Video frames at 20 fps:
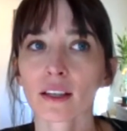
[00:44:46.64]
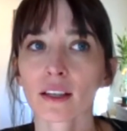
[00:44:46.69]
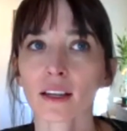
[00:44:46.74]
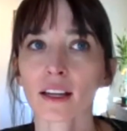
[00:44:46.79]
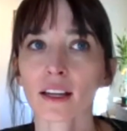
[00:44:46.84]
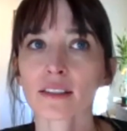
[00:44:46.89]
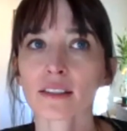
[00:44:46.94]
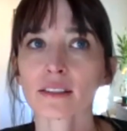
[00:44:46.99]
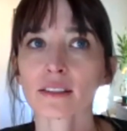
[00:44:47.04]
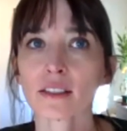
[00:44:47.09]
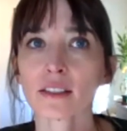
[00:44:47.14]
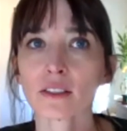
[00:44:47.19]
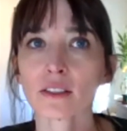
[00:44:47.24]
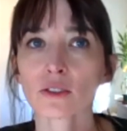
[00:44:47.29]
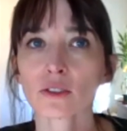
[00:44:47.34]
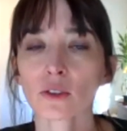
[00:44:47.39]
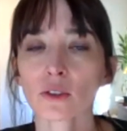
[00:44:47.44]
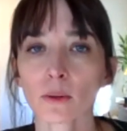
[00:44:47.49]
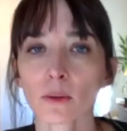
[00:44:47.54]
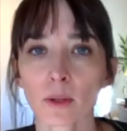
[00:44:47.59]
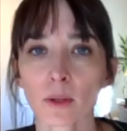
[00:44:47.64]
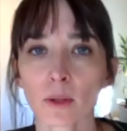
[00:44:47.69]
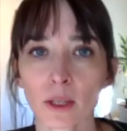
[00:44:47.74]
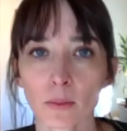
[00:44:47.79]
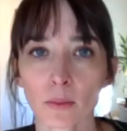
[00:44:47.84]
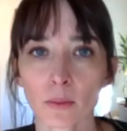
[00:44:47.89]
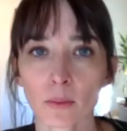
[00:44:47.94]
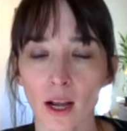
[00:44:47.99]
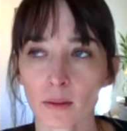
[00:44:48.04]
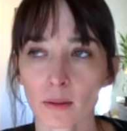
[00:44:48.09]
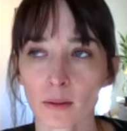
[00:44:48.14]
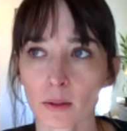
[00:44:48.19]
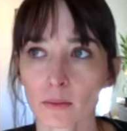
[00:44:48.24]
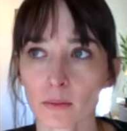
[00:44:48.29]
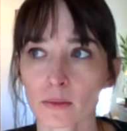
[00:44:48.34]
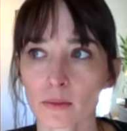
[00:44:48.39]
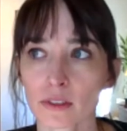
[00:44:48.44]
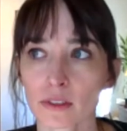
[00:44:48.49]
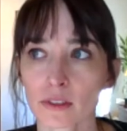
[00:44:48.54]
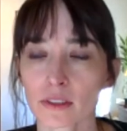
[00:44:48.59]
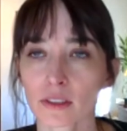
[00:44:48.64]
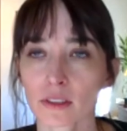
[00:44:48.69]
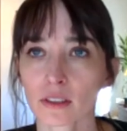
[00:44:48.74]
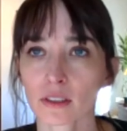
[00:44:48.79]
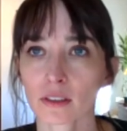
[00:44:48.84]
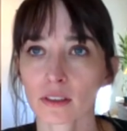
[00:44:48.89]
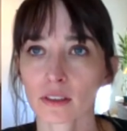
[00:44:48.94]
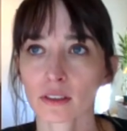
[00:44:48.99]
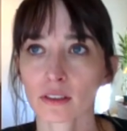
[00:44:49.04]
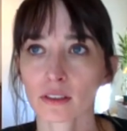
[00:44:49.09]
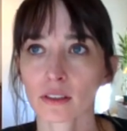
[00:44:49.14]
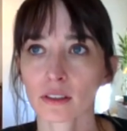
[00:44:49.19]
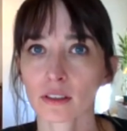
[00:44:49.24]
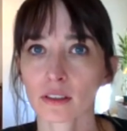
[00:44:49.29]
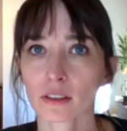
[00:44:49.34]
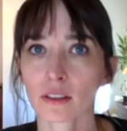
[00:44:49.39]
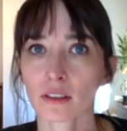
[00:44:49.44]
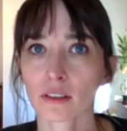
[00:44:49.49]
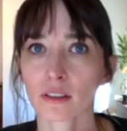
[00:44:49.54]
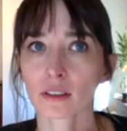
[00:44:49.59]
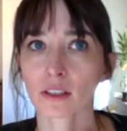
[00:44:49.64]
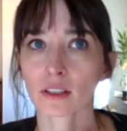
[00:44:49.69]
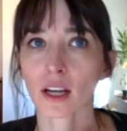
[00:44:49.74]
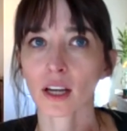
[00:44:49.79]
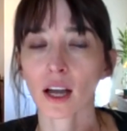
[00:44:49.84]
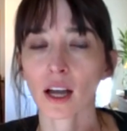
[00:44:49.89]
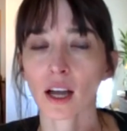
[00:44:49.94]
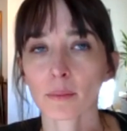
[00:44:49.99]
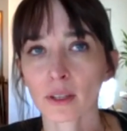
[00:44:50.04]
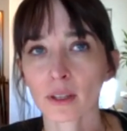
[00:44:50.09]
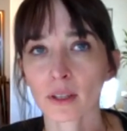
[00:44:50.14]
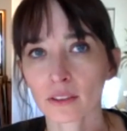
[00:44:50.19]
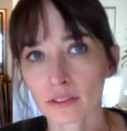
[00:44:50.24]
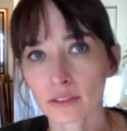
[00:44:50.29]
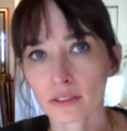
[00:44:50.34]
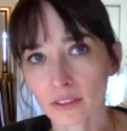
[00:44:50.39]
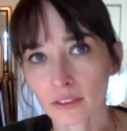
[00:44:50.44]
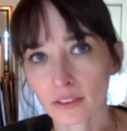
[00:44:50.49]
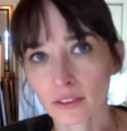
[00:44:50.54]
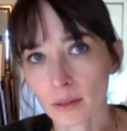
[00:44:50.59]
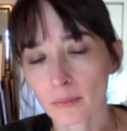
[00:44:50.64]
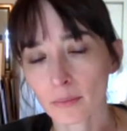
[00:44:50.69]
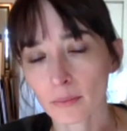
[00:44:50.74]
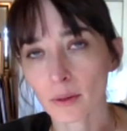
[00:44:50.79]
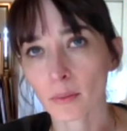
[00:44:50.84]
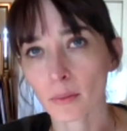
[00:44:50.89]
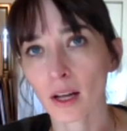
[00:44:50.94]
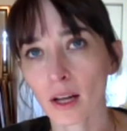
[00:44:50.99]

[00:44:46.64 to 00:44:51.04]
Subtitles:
I see so many problems coming from